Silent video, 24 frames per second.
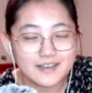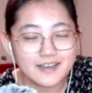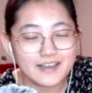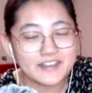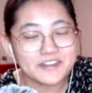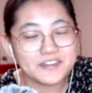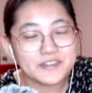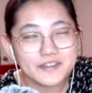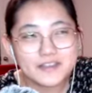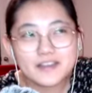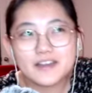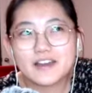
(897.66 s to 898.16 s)
I
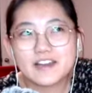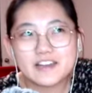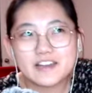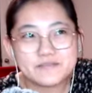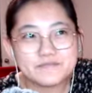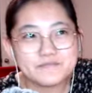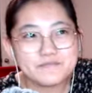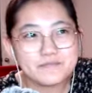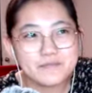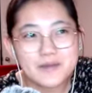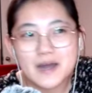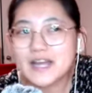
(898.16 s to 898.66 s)
think I
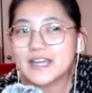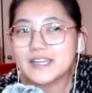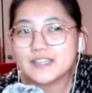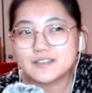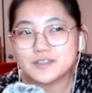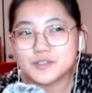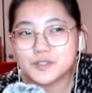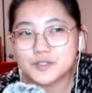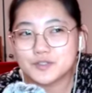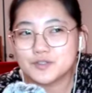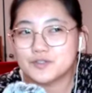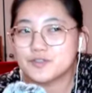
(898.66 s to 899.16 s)
might
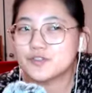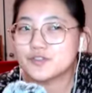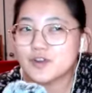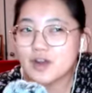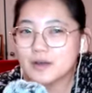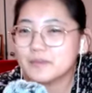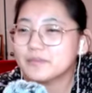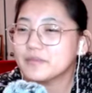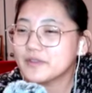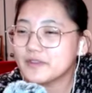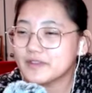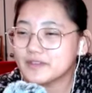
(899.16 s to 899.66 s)

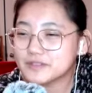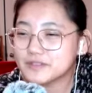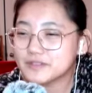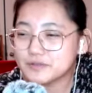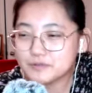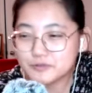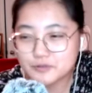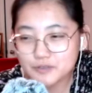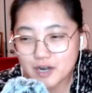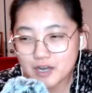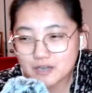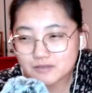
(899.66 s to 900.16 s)
drop this
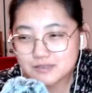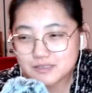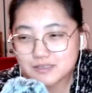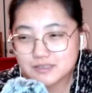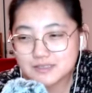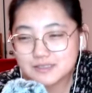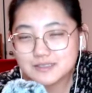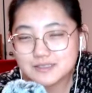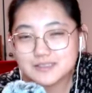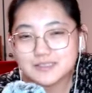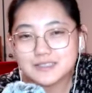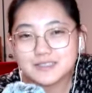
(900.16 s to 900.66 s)

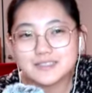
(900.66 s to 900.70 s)
drama.